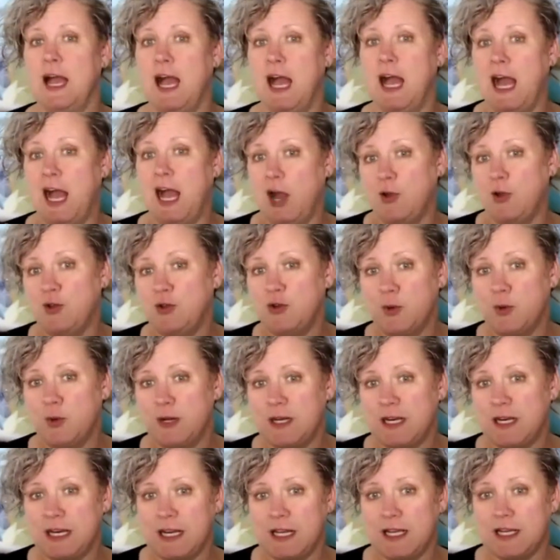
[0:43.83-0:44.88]
how you know
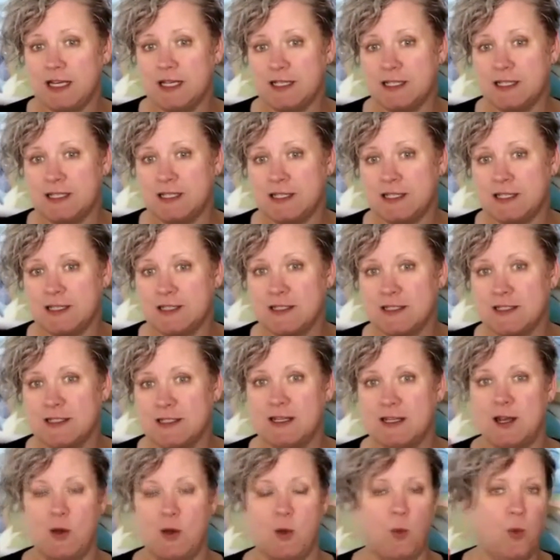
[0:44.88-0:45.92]
what it is,
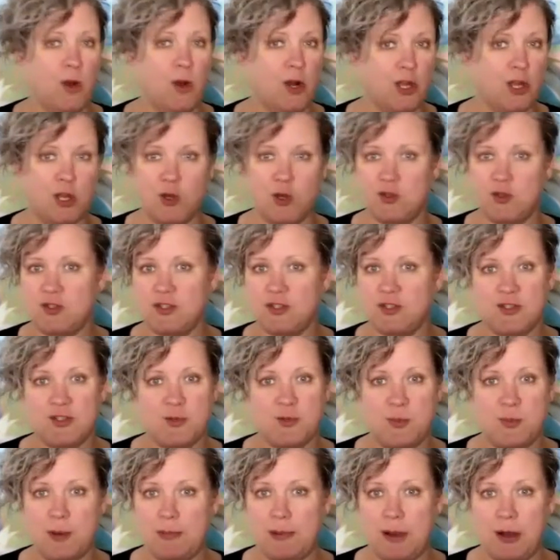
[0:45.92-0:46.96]
what a coaching
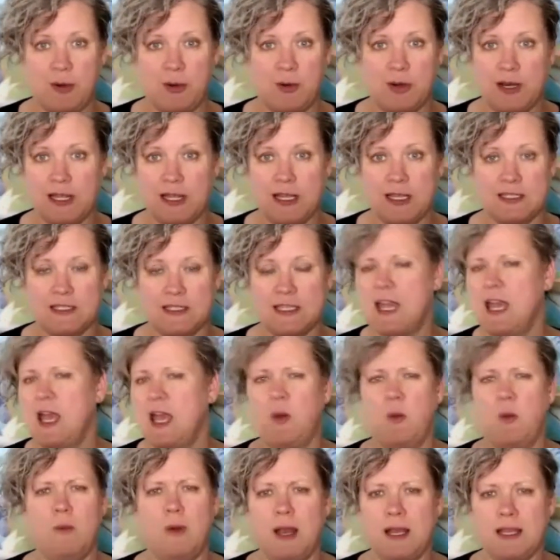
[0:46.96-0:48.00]
superpower is,
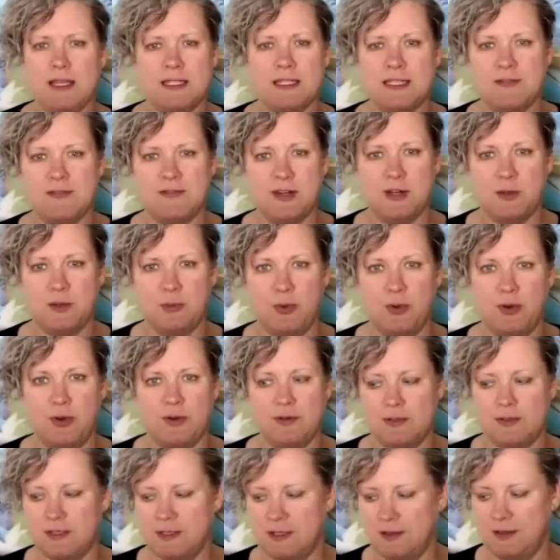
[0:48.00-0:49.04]
and why it's even
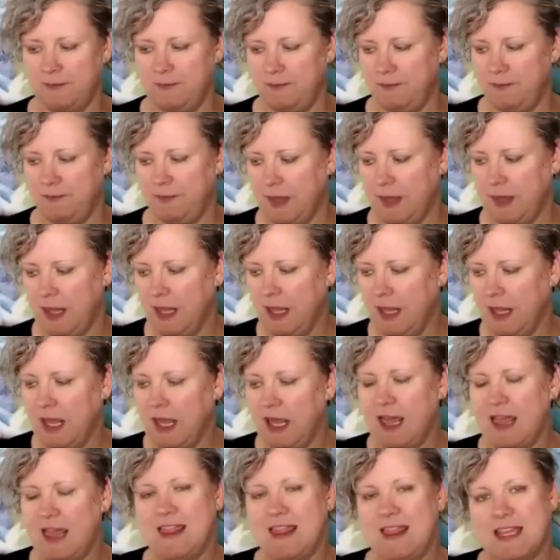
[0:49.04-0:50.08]
important.
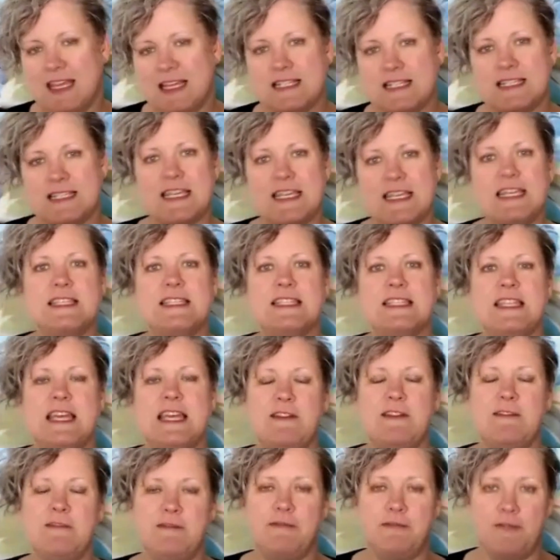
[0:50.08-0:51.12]
This is
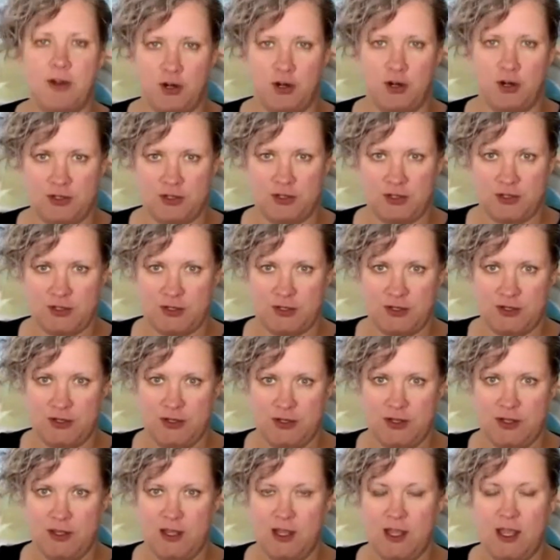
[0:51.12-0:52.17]
the first
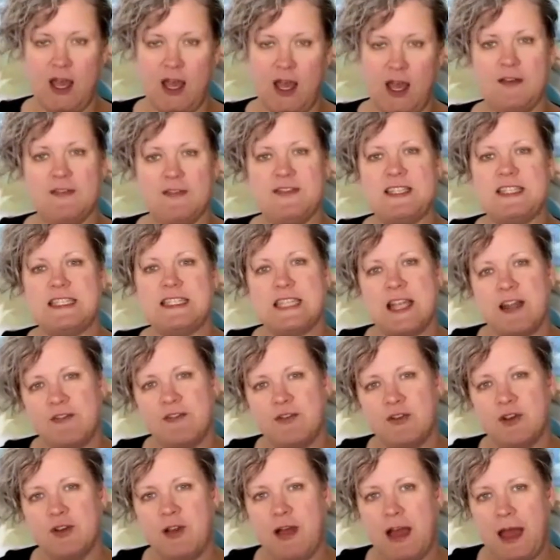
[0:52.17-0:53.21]
of
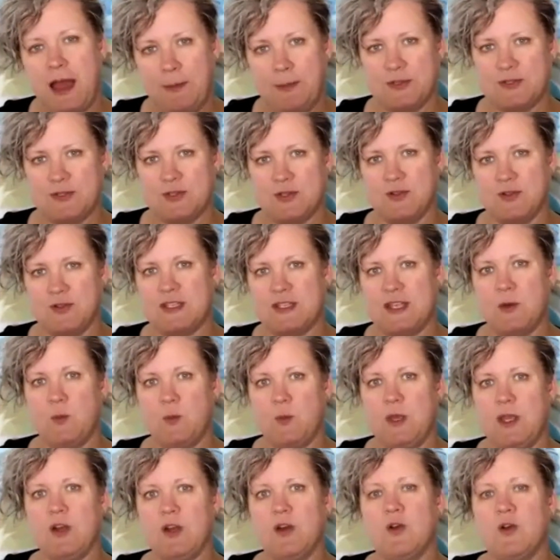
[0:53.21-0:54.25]
several episodes that
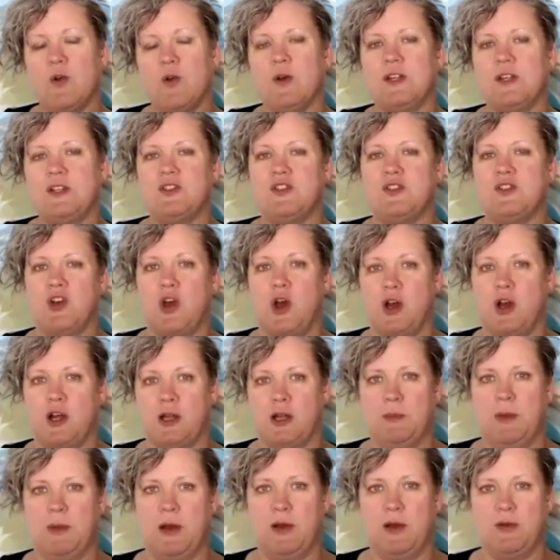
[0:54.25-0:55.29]
we are going to
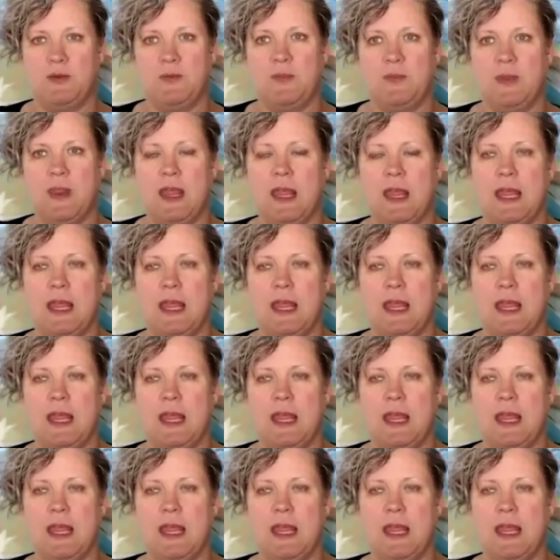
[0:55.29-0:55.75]
talk about